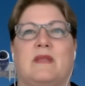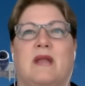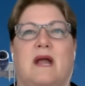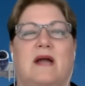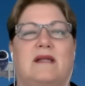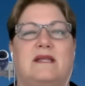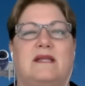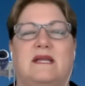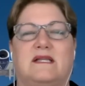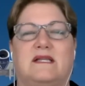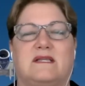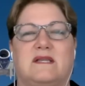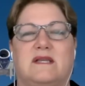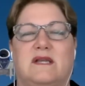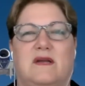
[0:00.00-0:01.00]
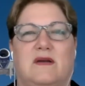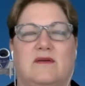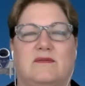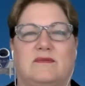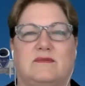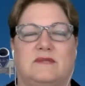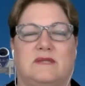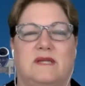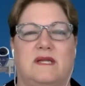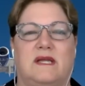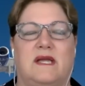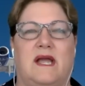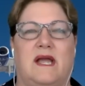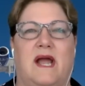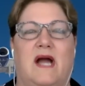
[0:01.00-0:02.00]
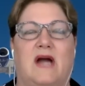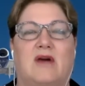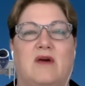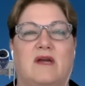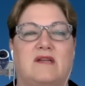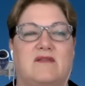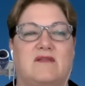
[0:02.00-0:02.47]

i think it's you know how great